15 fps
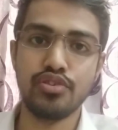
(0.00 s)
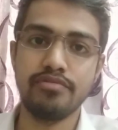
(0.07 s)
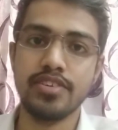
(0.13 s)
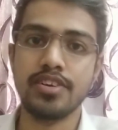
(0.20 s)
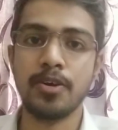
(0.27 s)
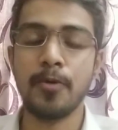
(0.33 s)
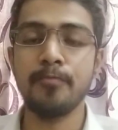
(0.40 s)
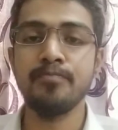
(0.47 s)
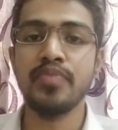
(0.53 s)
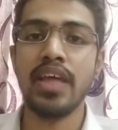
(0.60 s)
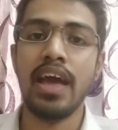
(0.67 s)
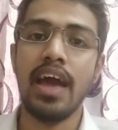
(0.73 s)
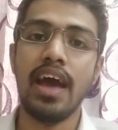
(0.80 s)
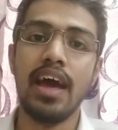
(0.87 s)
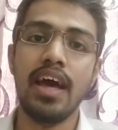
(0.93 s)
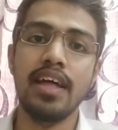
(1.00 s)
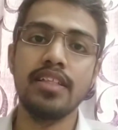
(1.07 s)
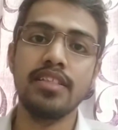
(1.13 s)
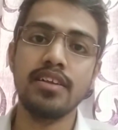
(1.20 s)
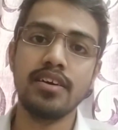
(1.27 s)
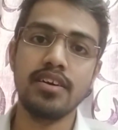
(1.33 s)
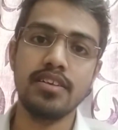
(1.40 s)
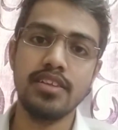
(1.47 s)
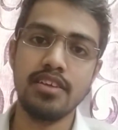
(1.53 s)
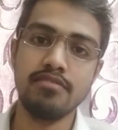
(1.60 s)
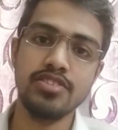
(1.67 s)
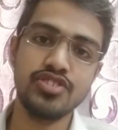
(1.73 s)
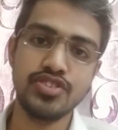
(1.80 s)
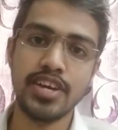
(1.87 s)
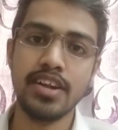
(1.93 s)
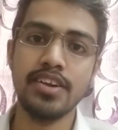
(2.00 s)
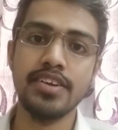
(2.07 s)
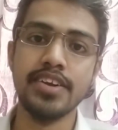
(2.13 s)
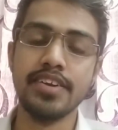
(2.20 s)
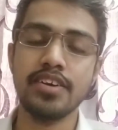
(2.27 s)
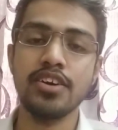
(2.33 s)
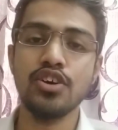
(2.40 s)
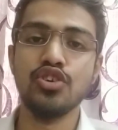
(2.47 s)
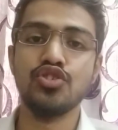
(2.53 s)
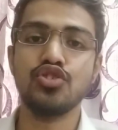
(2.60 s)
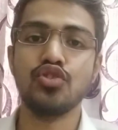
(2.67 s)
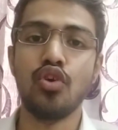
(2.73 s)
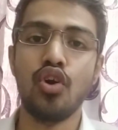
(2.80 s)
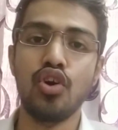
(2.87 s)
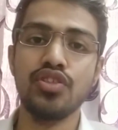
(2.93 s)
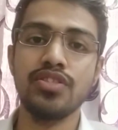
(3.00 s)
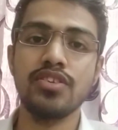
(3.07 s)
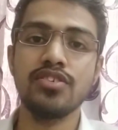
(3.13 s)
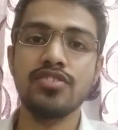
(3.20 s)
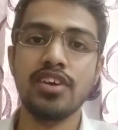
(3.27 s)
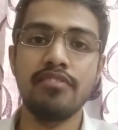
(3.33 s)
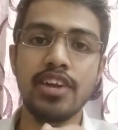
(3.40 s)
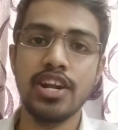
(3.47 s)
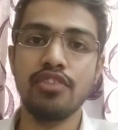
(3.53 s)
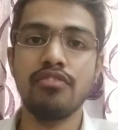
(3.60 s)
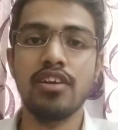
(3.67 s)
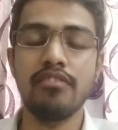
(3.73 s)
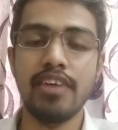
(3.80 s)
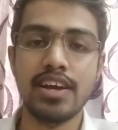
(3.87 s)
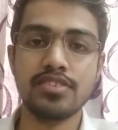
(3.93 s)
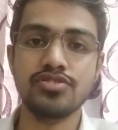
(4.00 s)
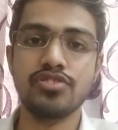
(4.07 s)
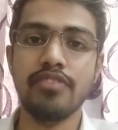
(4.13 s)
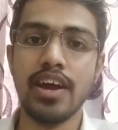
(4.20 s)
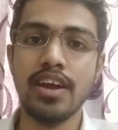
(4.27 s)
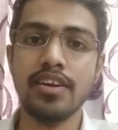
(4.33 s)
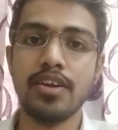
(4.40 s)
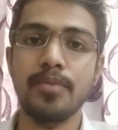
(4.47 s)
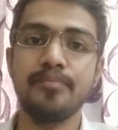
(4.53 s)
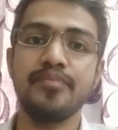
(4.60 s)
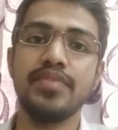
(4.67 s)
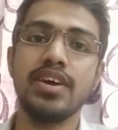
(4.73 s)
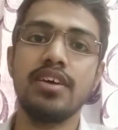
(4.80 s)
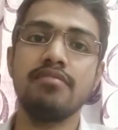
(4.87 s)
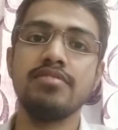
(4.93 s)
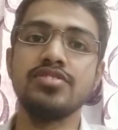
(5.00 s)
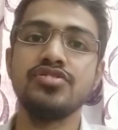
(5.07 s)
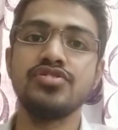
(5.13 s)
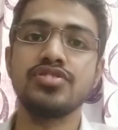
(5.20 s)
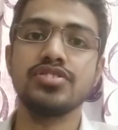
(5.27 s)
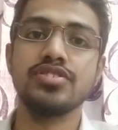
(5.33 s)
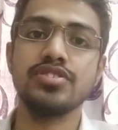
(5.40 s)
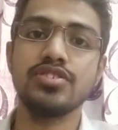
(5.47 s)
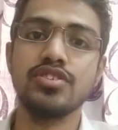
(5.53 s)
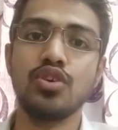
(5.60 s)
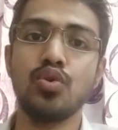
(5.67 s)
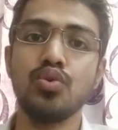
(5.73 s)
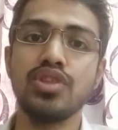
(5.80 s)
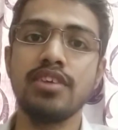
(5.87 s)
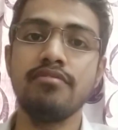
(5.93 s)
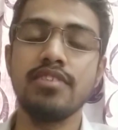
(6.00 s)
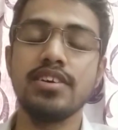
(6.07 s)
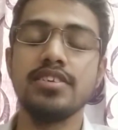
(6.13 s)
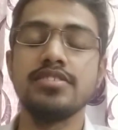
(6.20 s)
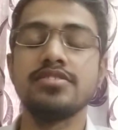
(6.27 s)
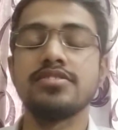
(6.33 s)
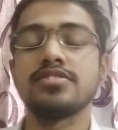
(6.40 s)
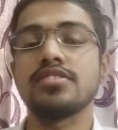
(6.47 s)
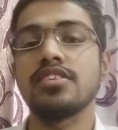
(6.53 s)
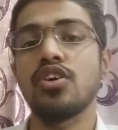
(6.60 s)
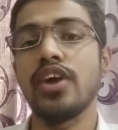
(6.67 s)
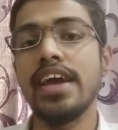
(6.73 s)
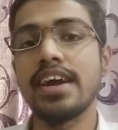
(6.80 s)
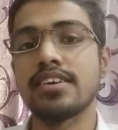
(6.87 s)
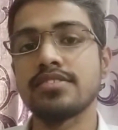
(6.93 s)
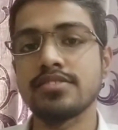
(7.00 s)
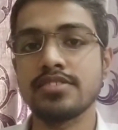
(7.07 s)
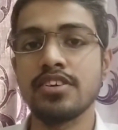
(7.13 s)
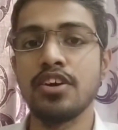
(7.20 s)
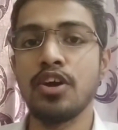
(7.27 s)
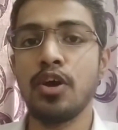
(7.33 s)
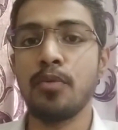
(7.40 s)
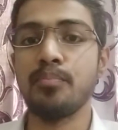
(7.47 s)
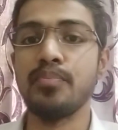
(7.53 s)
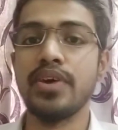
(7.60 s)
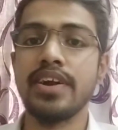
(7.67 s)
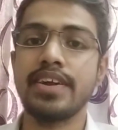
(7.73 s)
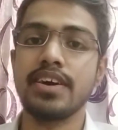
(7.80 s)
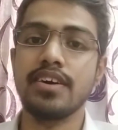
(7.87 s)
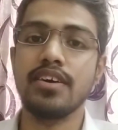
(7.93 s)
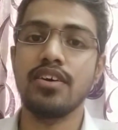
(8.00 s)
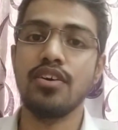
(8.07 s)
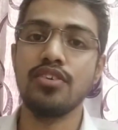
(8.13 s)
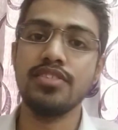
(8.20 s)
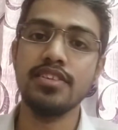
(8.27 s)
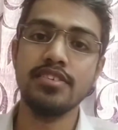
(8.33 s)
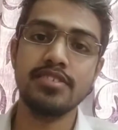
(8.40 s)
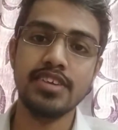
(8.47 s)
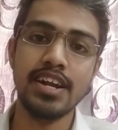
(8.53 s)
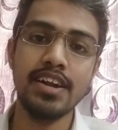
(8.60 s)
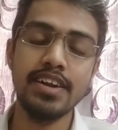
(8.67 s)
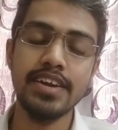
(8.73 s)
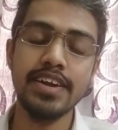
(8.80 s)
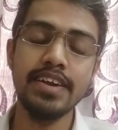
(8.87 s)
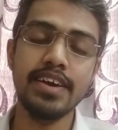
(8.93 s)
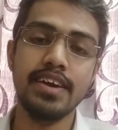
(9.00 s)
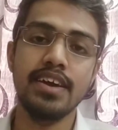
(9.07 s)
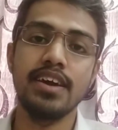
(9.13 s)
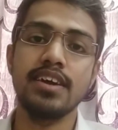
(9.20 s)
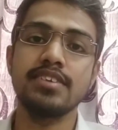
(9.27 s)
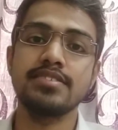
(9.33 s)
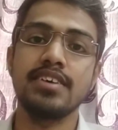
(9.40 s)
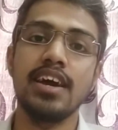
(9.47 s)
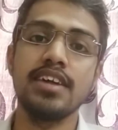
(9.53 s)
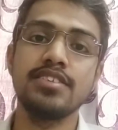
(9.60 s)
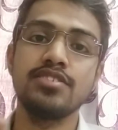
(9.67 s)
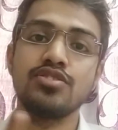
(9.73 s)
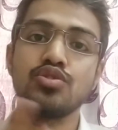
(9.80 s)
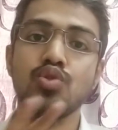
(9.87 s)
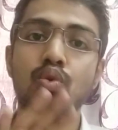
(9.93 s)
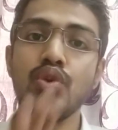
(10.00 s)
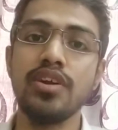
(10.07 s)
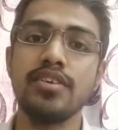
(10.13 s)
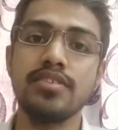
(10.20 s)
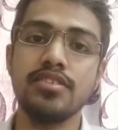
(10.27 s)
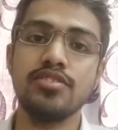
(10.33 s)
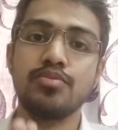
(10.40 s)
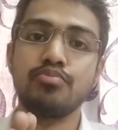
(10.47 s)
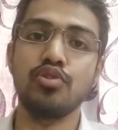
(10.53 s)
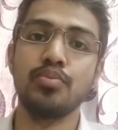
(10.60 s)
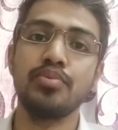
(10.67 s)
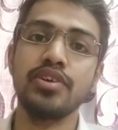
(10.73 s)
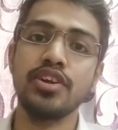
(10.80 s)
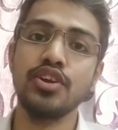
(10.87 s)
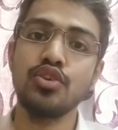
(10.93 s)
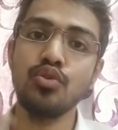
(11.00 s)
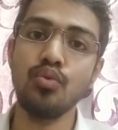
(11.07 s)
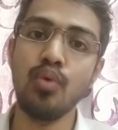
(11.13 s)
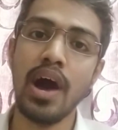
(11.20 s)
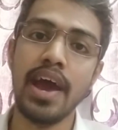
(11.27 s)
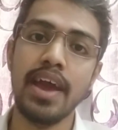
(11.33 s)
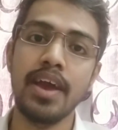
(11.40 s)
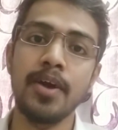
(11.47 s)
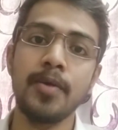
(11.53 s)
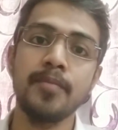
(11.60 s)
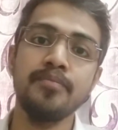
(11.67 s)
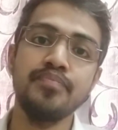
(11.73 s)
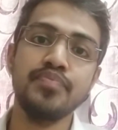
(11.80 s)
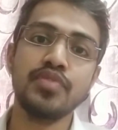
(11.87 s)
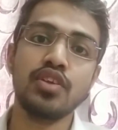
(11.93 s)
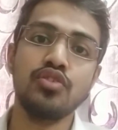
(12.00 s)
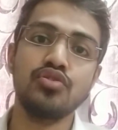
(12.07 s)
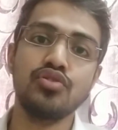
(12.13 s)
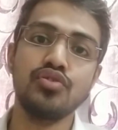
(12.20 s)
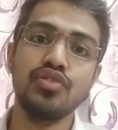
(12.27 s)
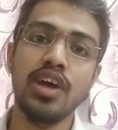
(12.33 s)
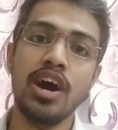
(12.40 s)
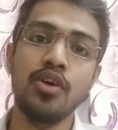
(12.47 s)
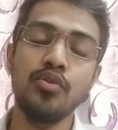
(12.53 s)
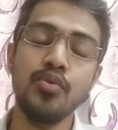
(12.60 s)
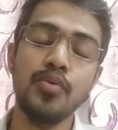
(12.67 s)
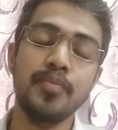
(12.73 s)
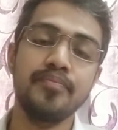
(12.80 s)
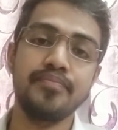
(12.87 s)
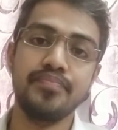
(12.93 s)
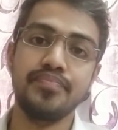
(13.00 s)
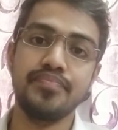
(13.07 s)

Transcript: for it, and there is sale deed. So on the 712 extract, there is owner is X, but on the sale deed, X has sold this property to Y. So now